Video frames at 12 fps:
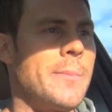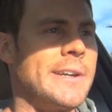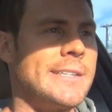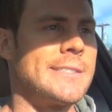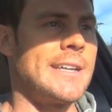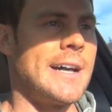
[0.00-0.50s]

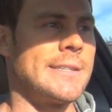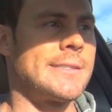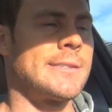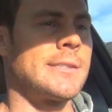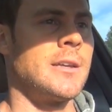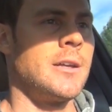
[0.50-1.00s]
many
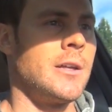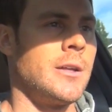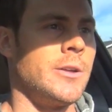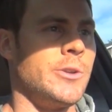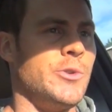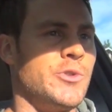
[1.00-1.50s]
sets
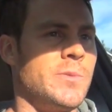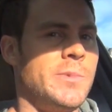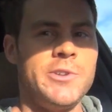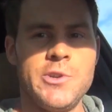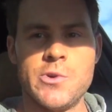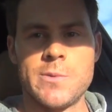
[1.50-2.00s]
you should
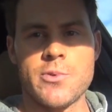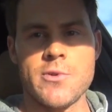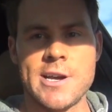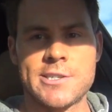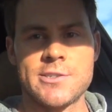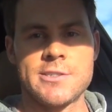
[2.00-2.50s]
be doing
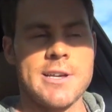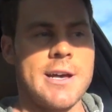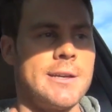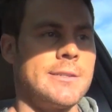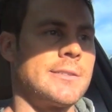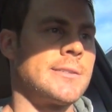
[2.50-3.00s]
per
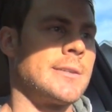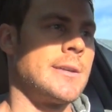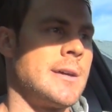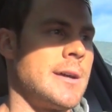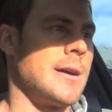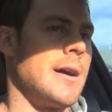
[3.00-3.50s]
exercise.
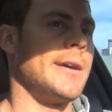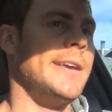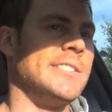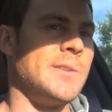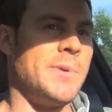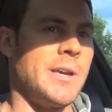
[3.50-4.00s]

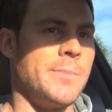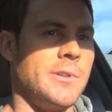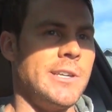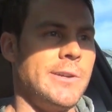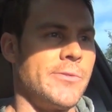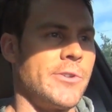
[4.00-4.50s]
He's a big
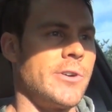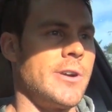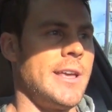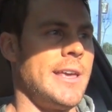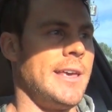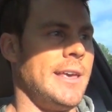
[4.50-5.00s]
believer
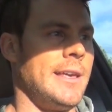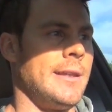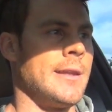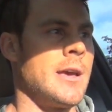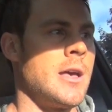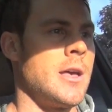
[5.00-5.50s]

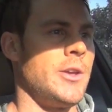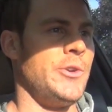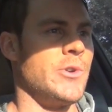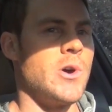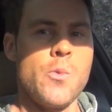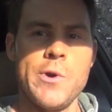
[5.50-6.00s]
in,
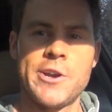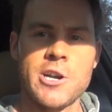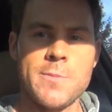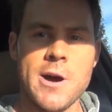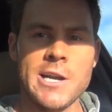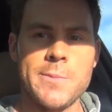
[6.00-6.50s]

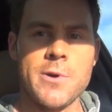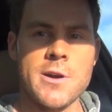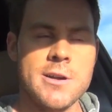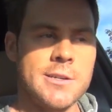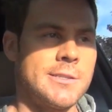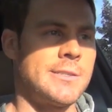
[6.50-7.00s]
weaker body
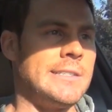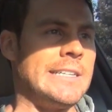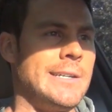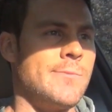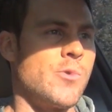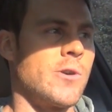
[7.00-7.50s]
parts
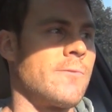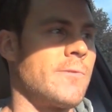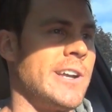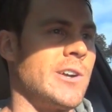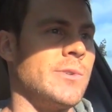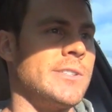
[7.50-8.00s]
need more
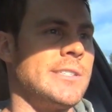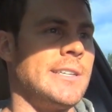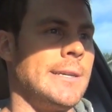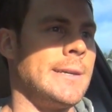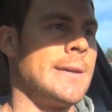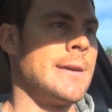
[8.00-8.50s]

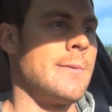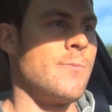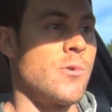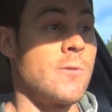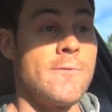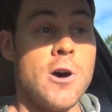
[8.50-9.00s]
frequency,
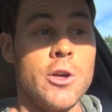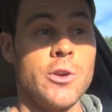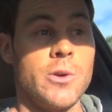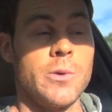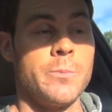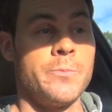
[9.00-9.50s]
more
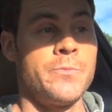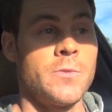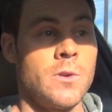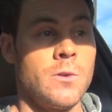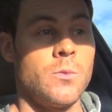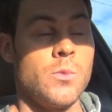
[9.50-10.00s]

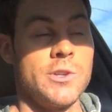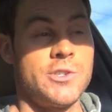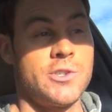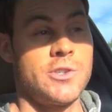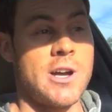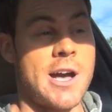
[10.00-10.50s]
volume,
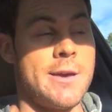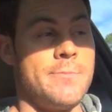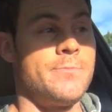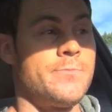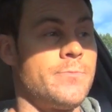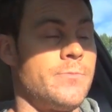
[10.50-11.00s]
which I
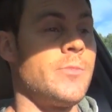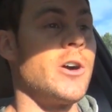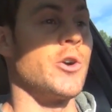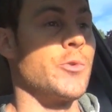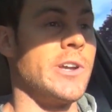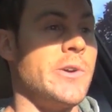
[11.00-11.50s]

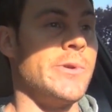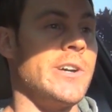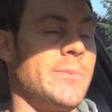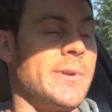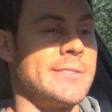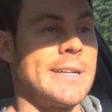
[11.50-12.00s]
agree
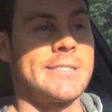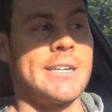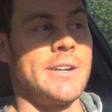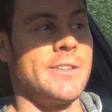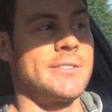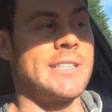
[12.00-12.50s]
with, because that's
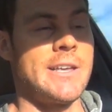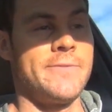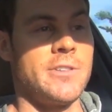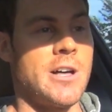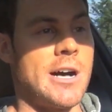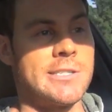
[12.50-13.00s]
kind of the
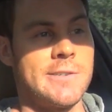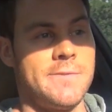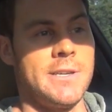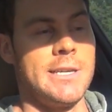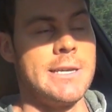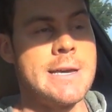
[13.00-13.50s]
same
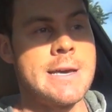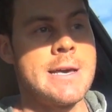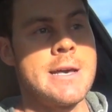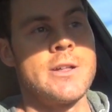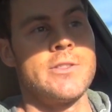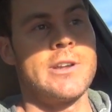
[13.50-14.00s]
philosophy
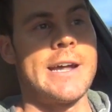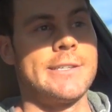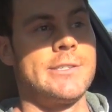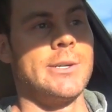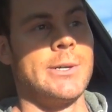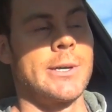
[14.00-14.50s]
that I
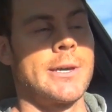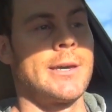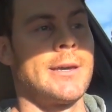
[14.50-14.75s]
took